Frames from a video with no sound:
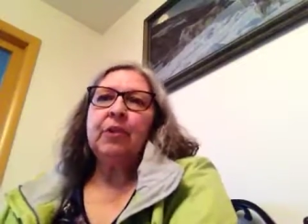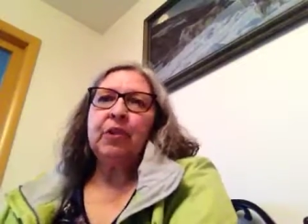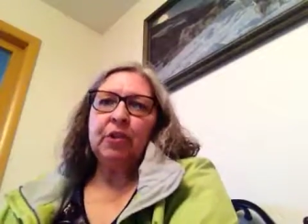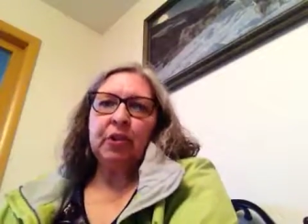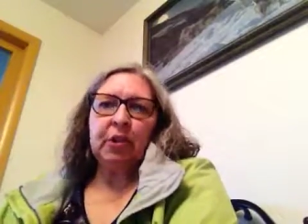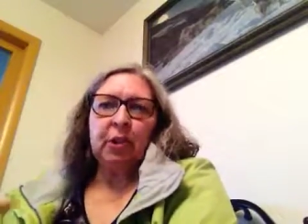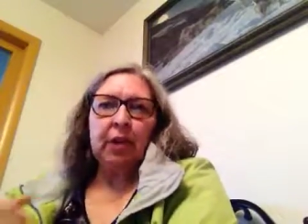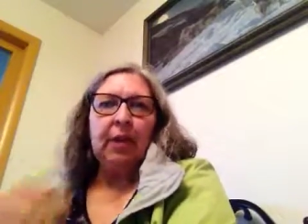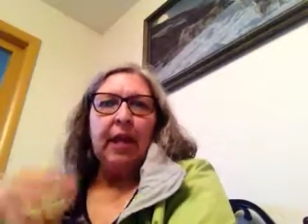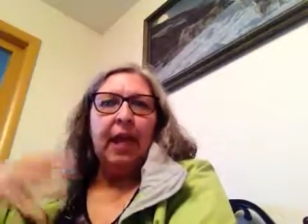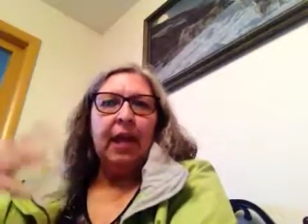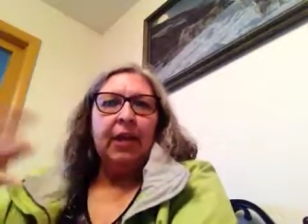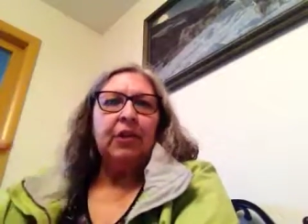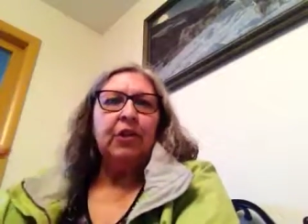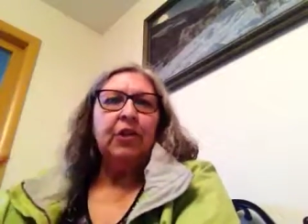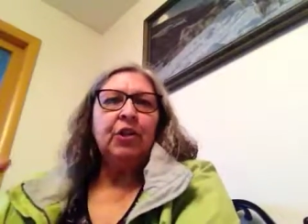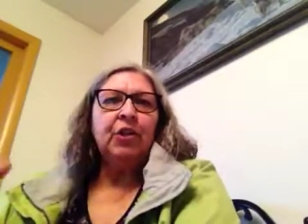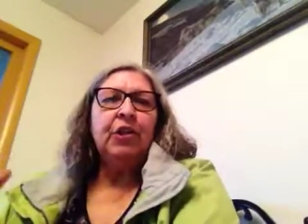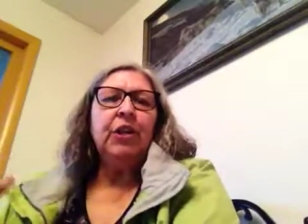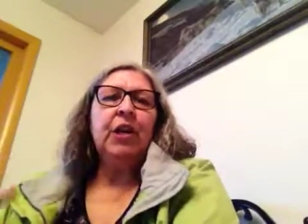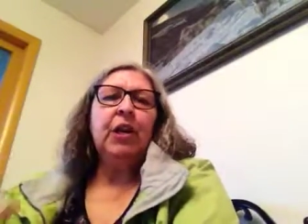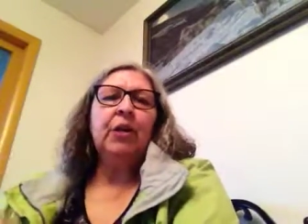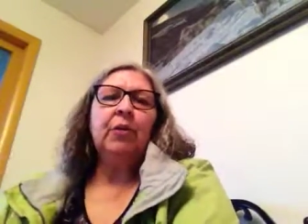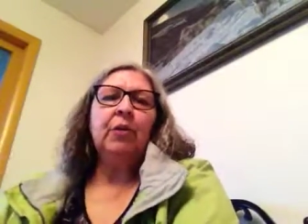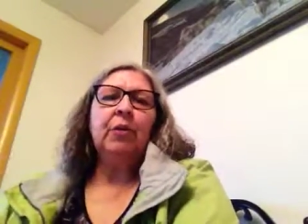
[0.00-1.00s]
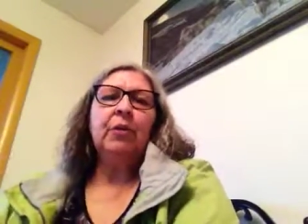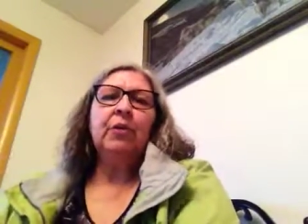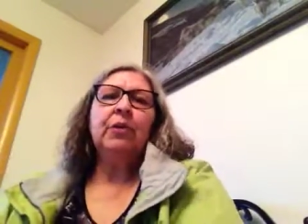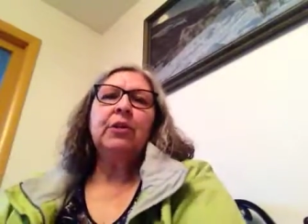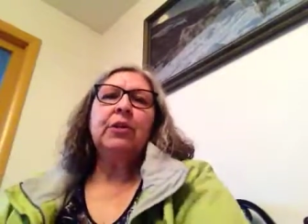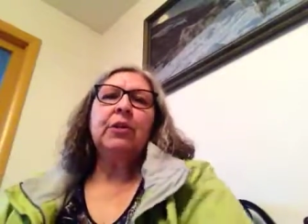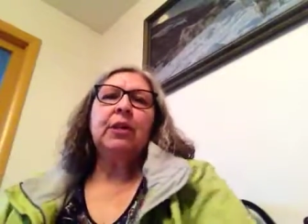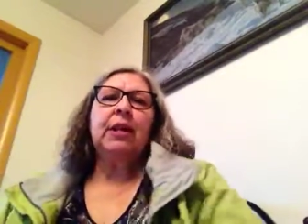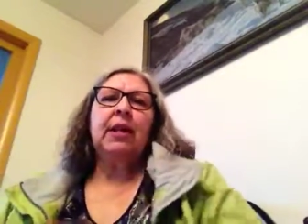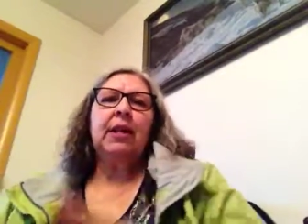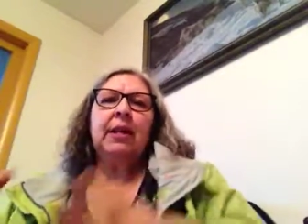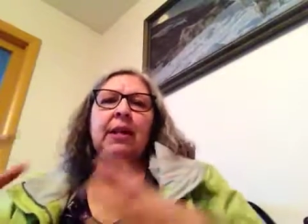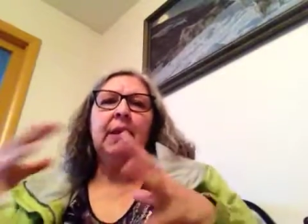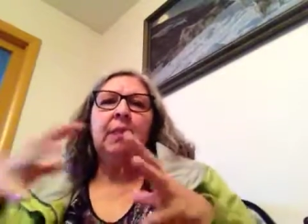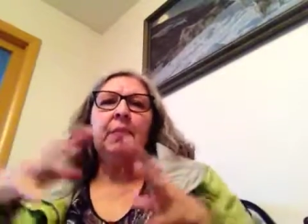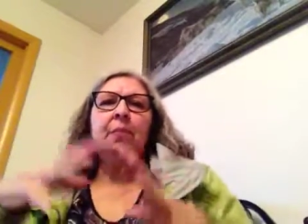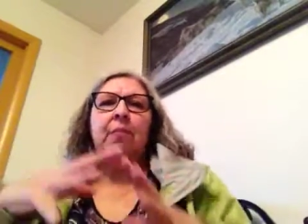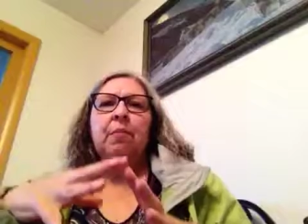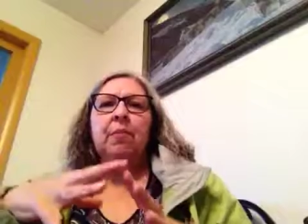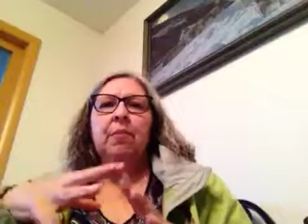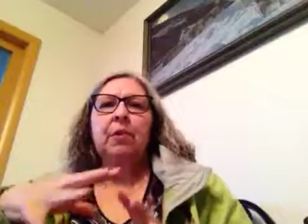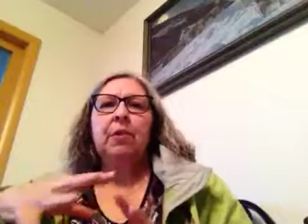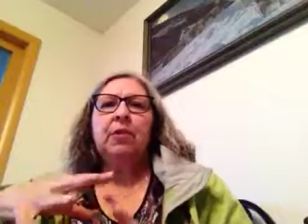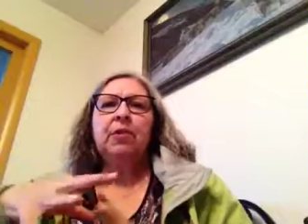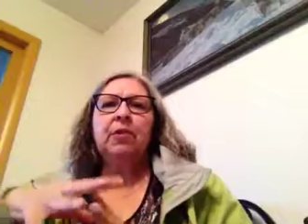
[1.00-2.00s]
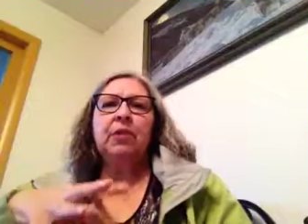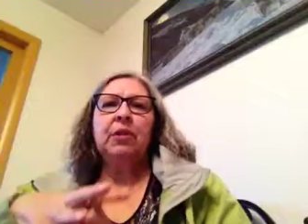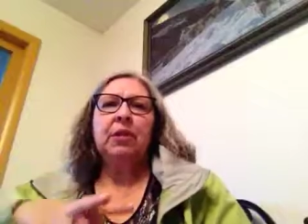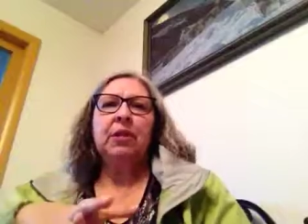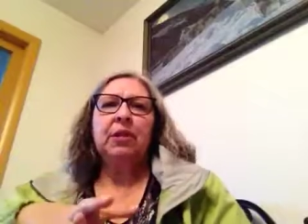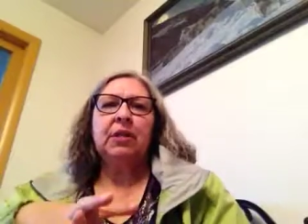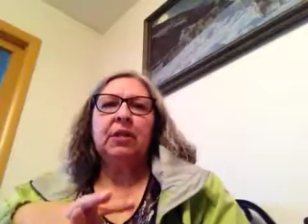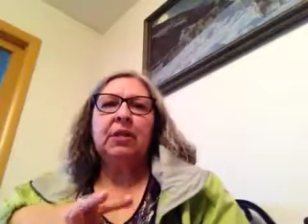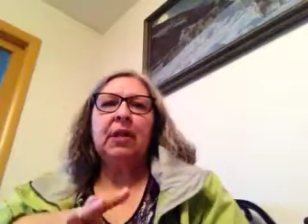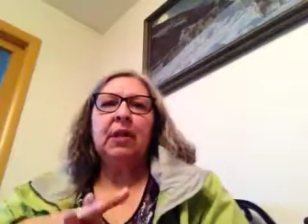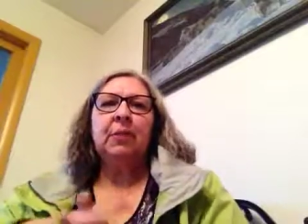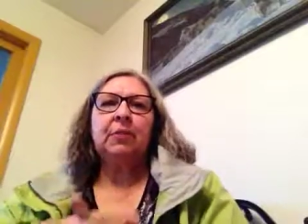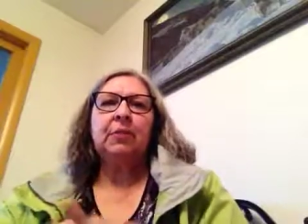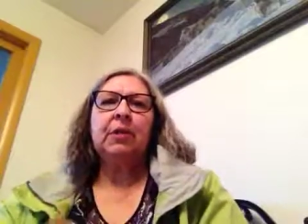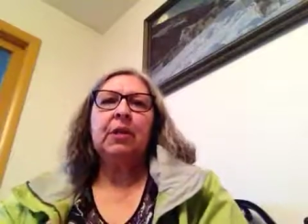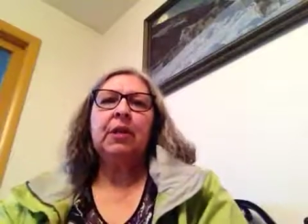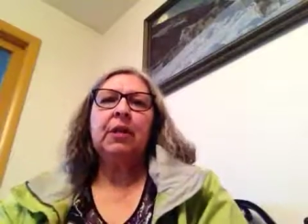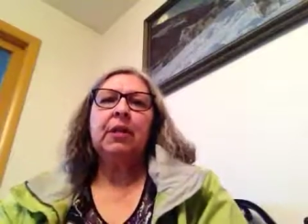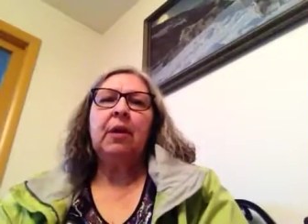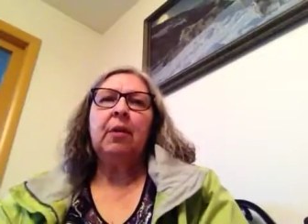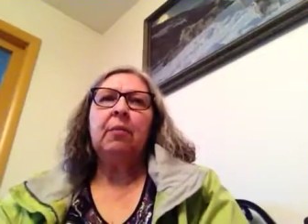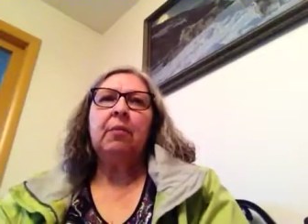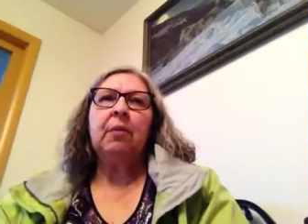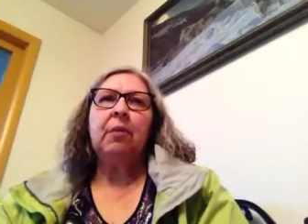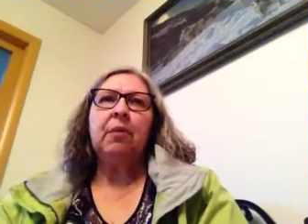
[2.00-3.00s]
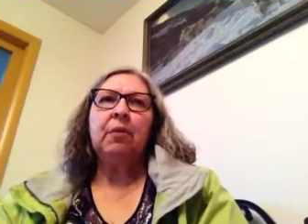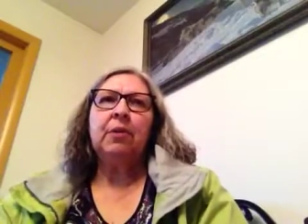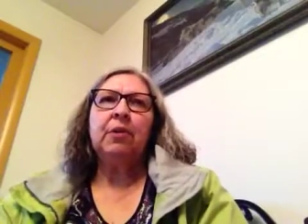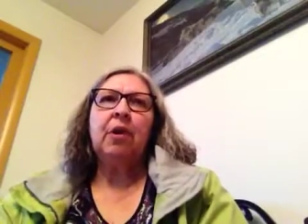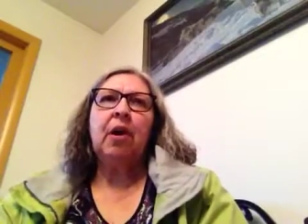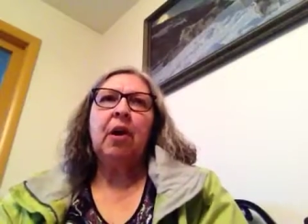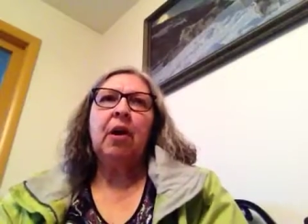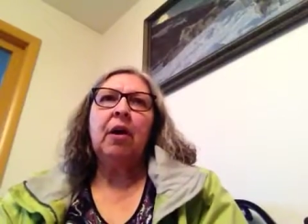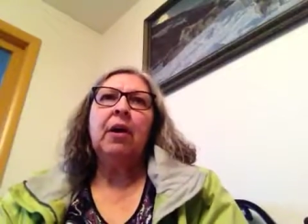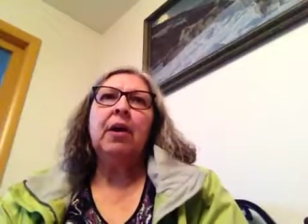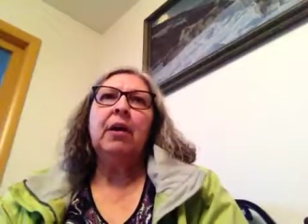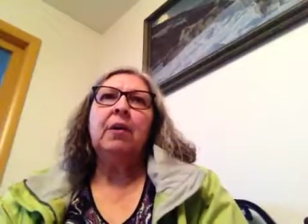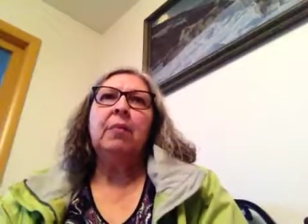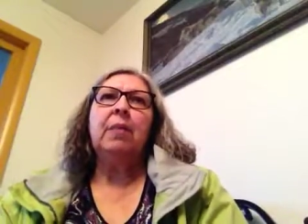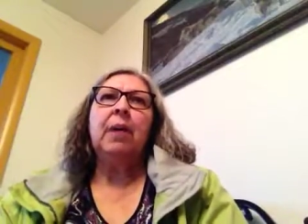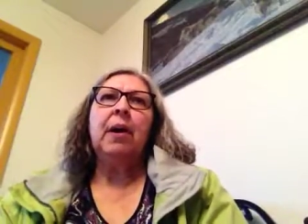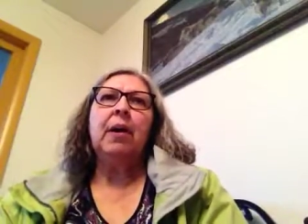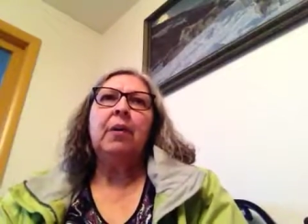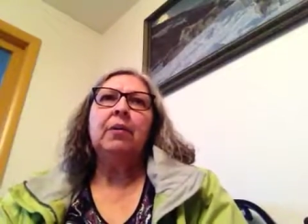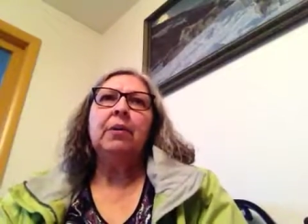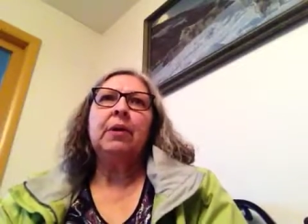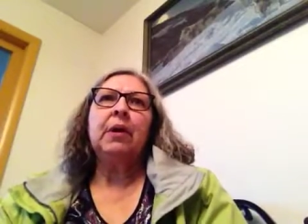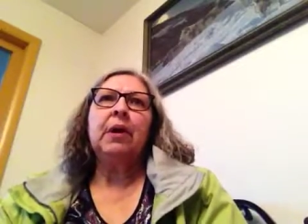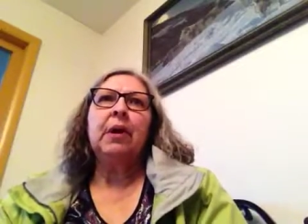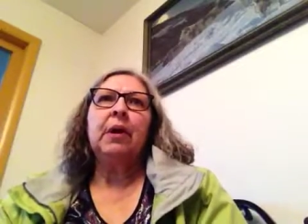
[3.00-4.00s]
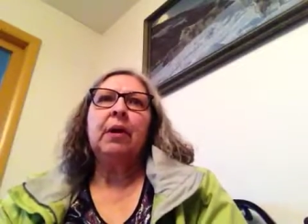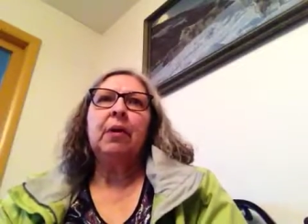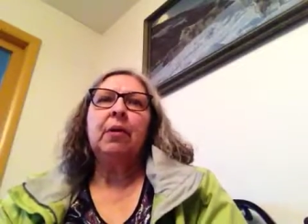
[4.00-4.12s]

just a class in general, to get them used to the subject that we were talking about.